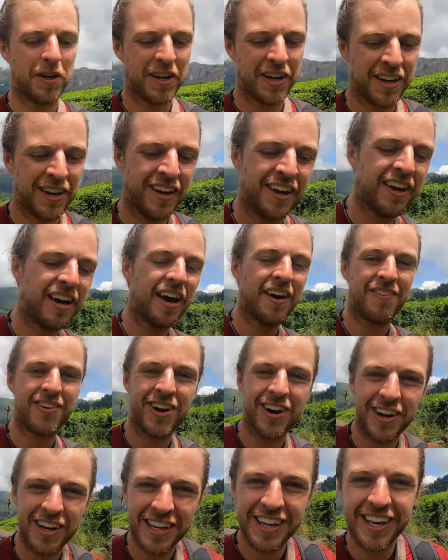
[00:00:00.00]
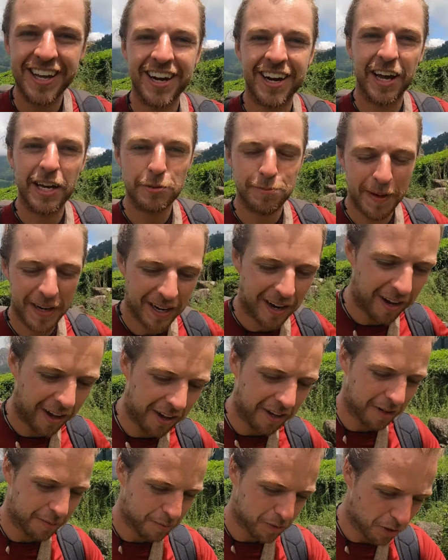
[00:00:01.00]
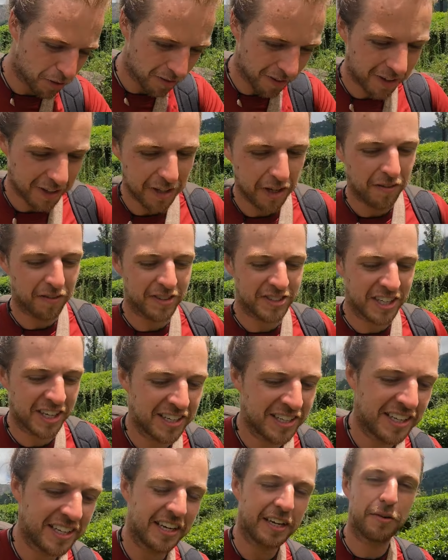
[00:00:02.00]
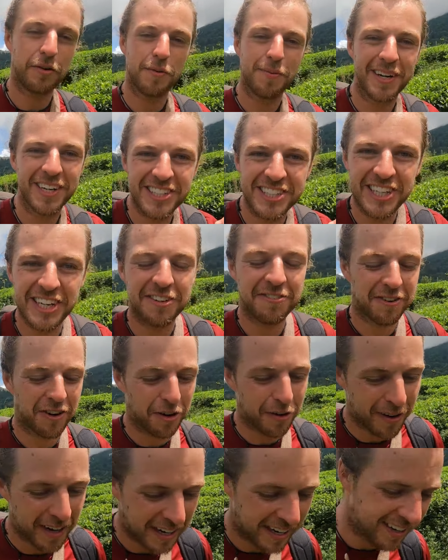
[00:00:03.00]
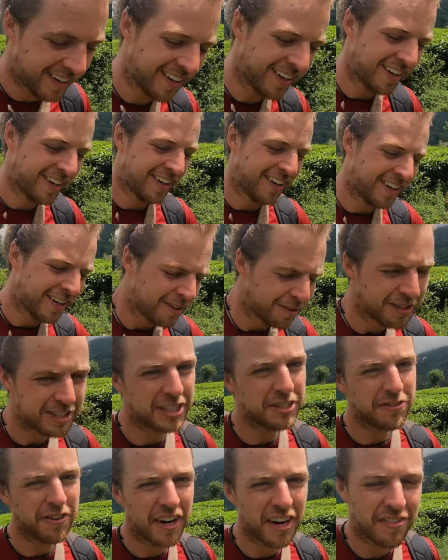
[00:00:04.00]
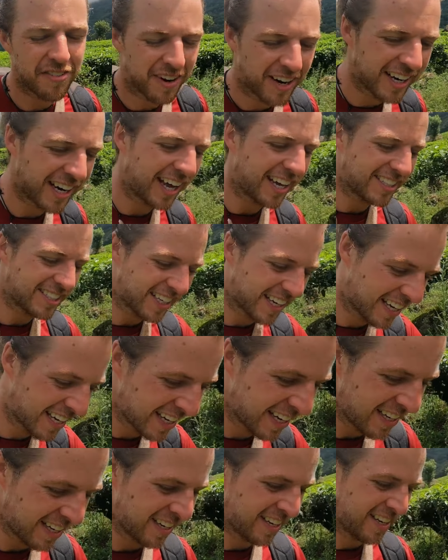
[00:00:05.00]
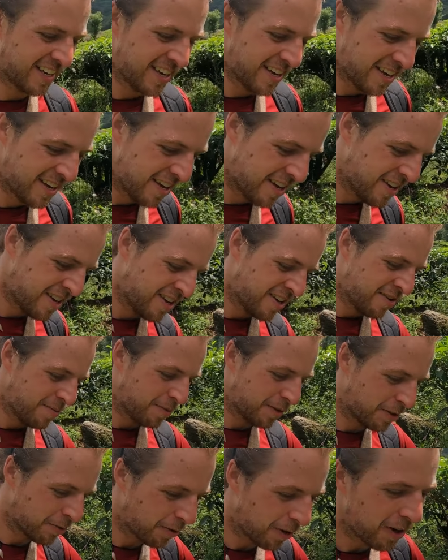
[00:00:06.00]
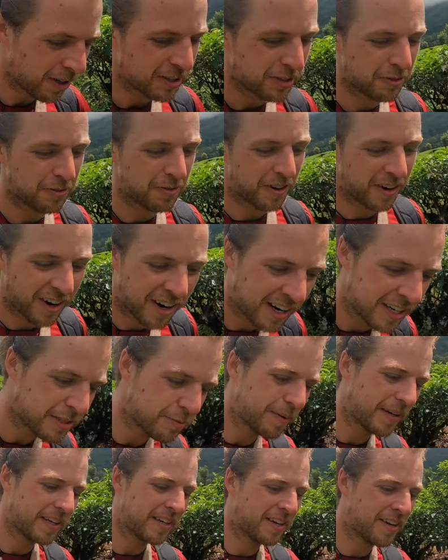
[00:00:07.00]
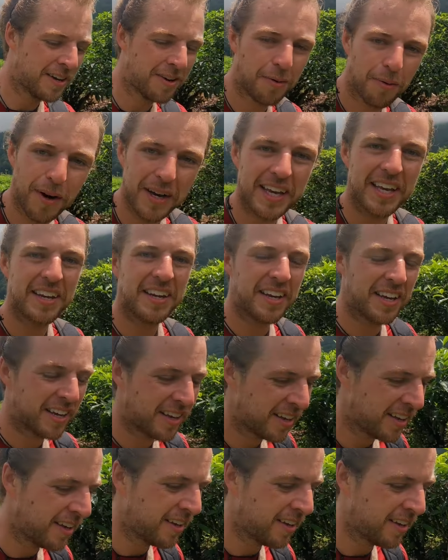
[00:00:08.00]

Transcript: but every now and again a nice big cloud comes over and covers it, and you get a wee bit of shade for a while, which is very, very nice. But the walk so far has been wicked.